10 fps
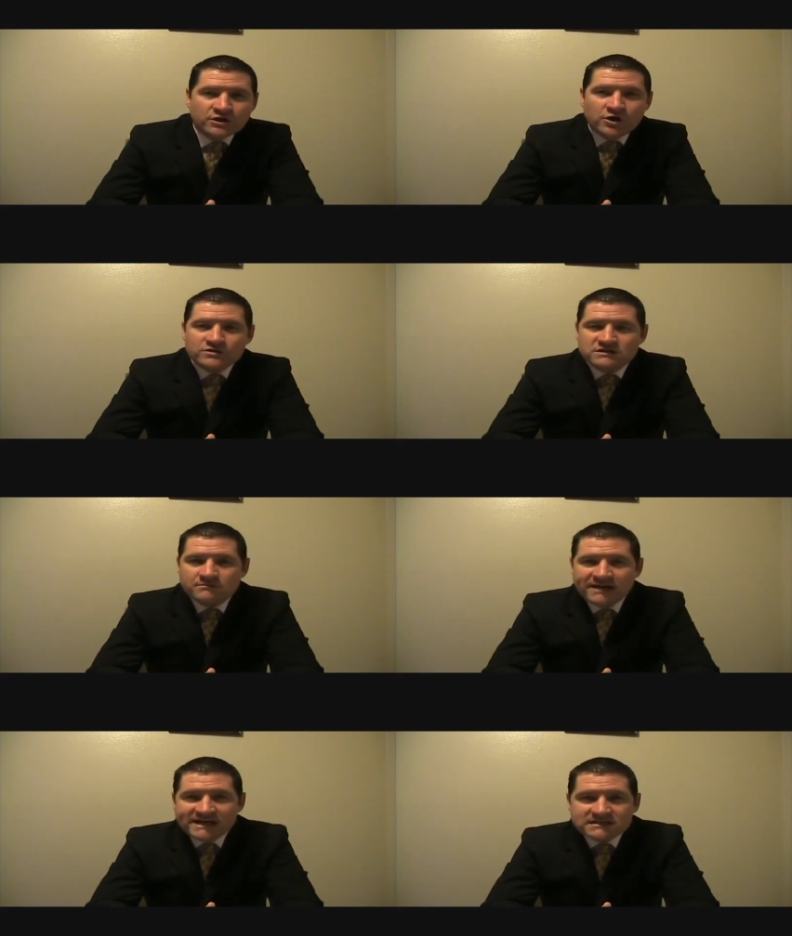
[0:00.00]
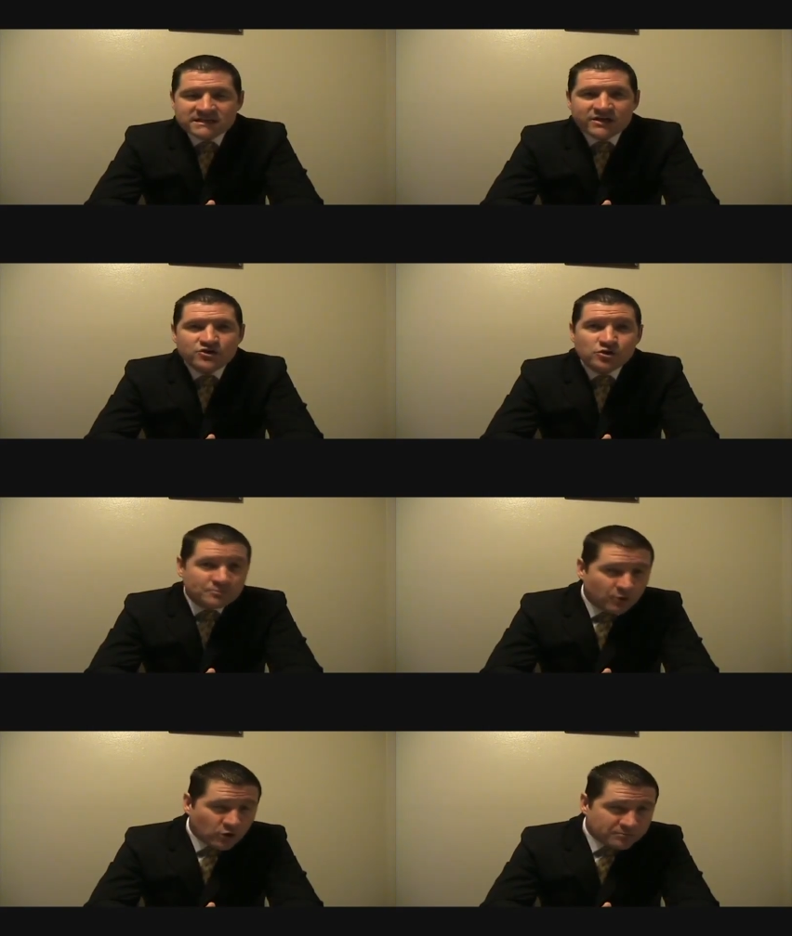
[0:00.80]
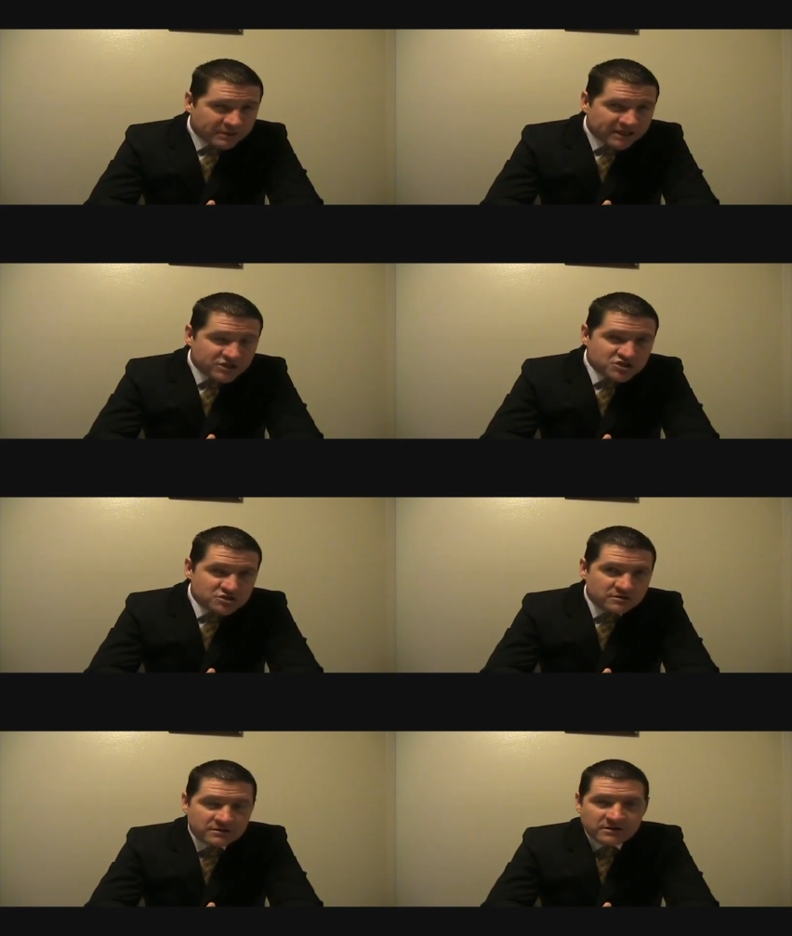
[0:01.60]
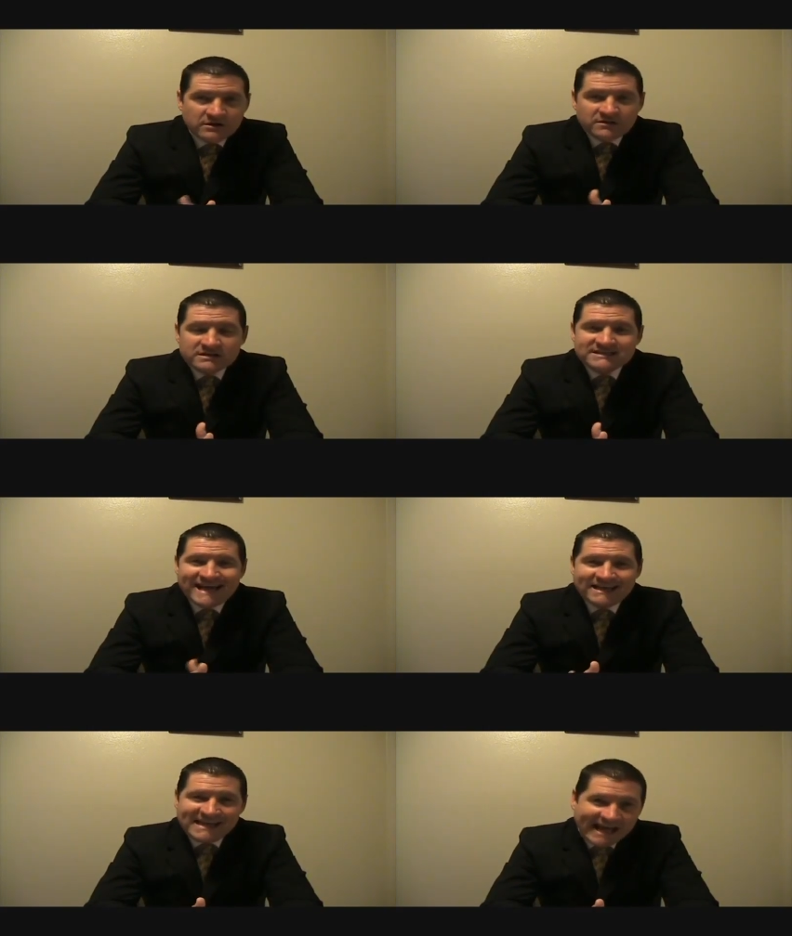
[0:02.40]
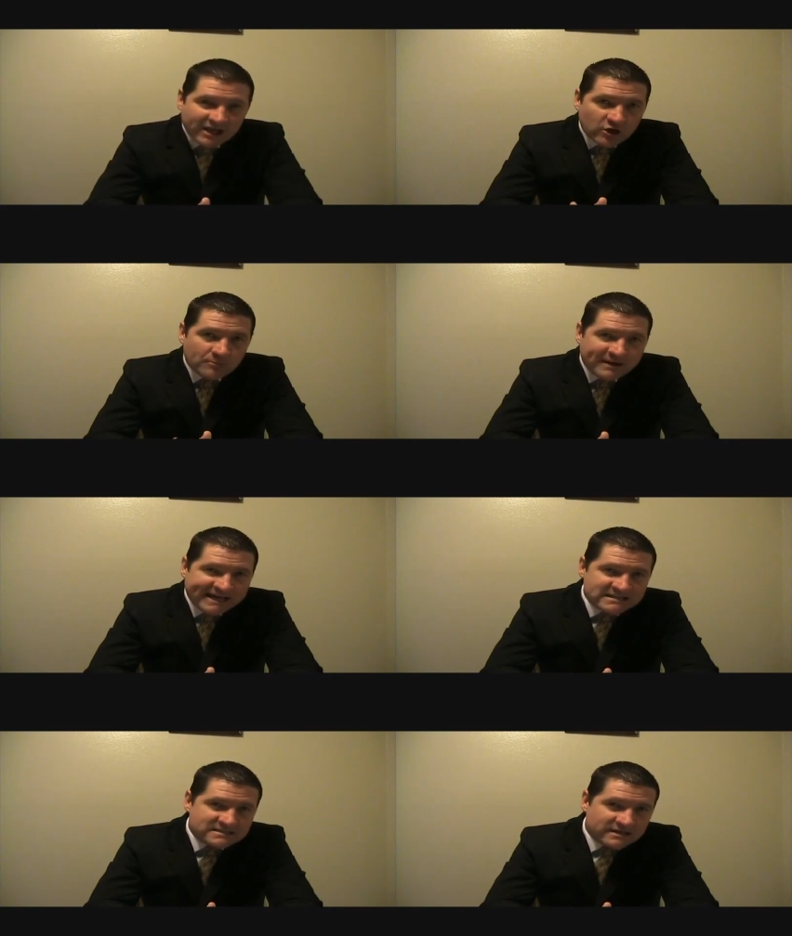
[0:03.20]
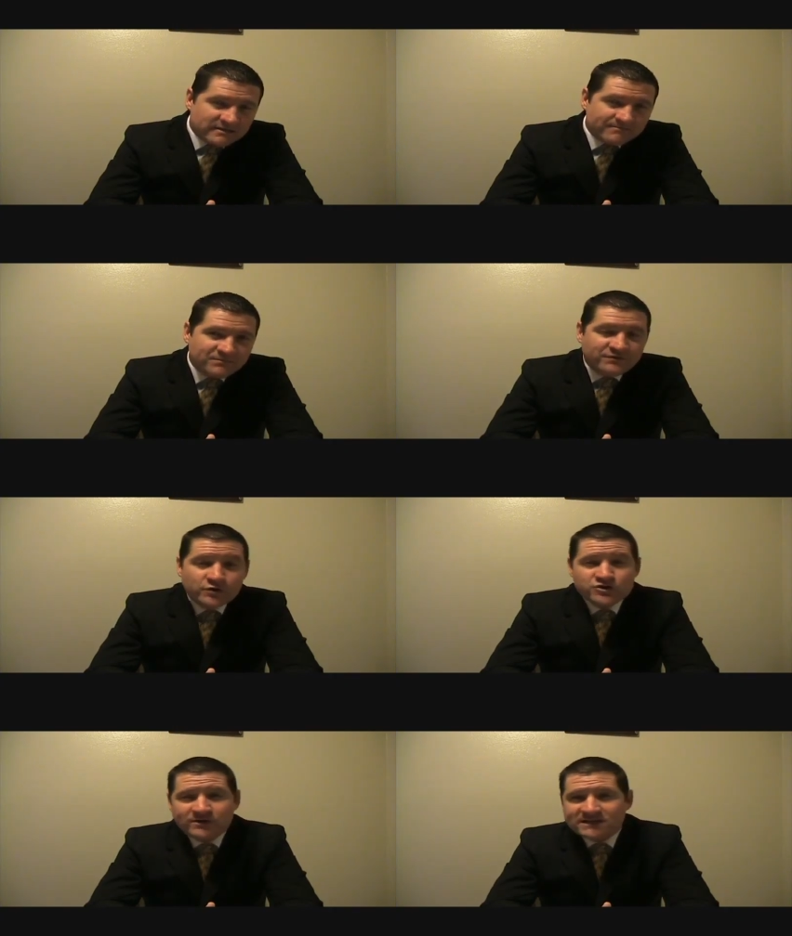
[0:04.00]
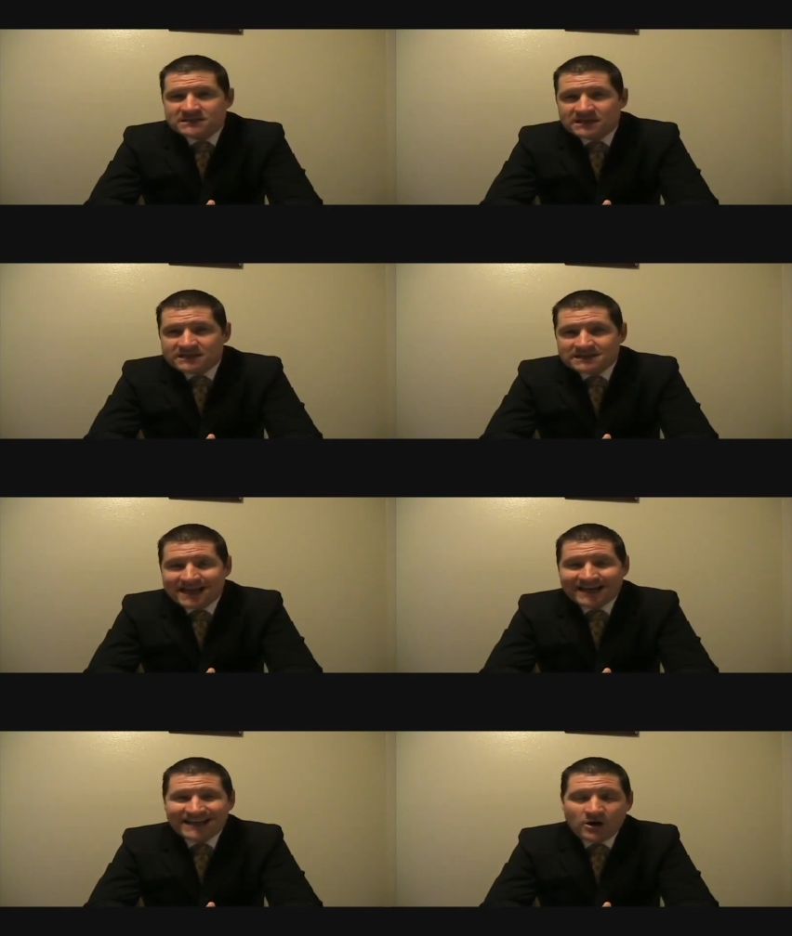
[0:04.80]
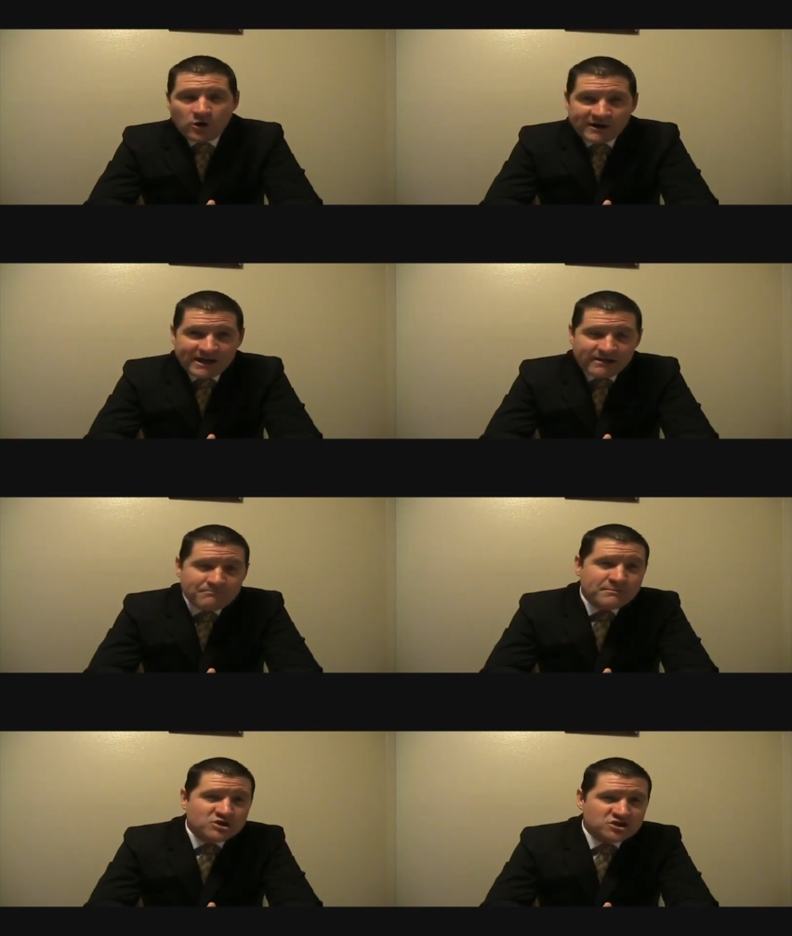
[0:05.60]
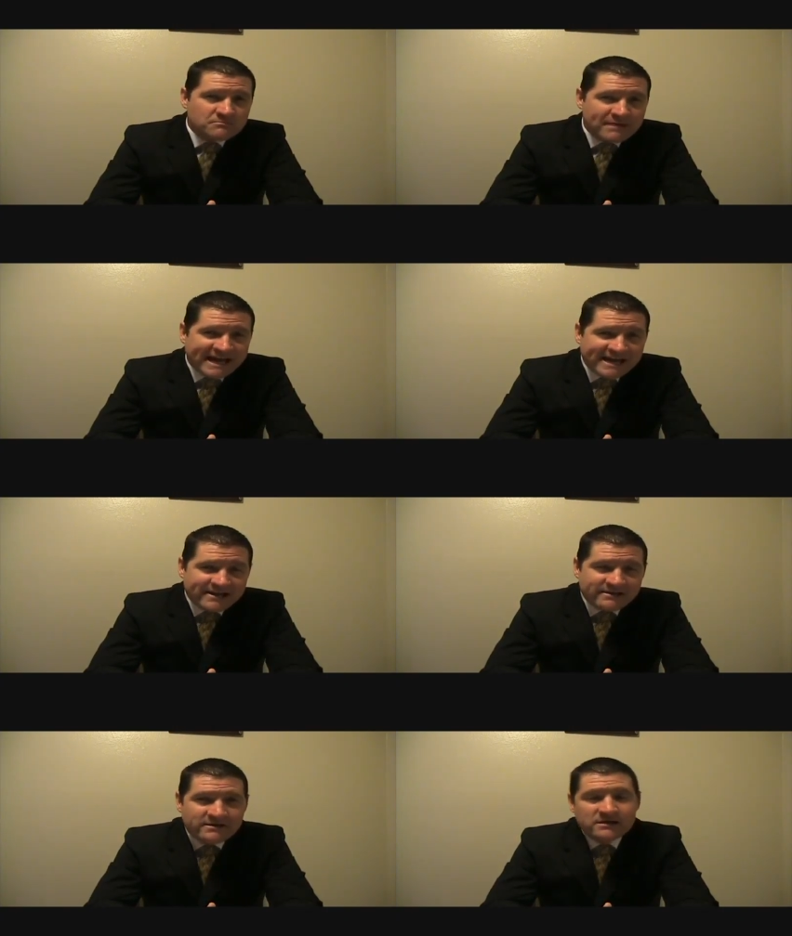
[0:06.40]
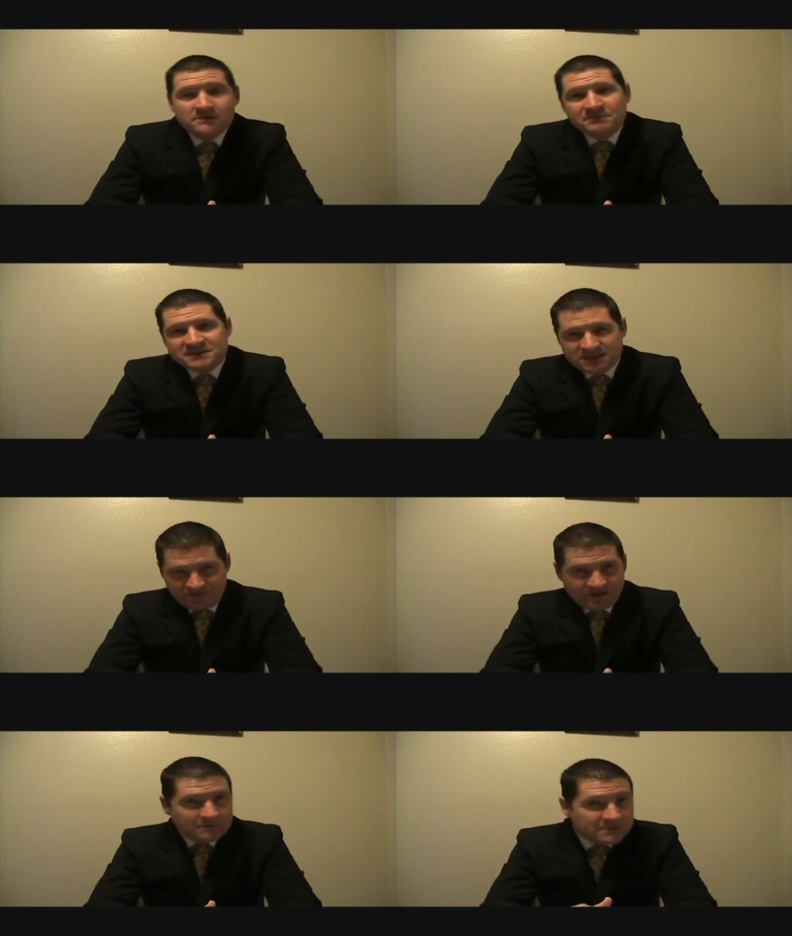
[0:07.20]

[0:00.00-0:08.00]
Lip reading: Costa Mesa, Newport Beach, the San Diego Basin, featuring cities like La Jolla, Mission Bay, Pacific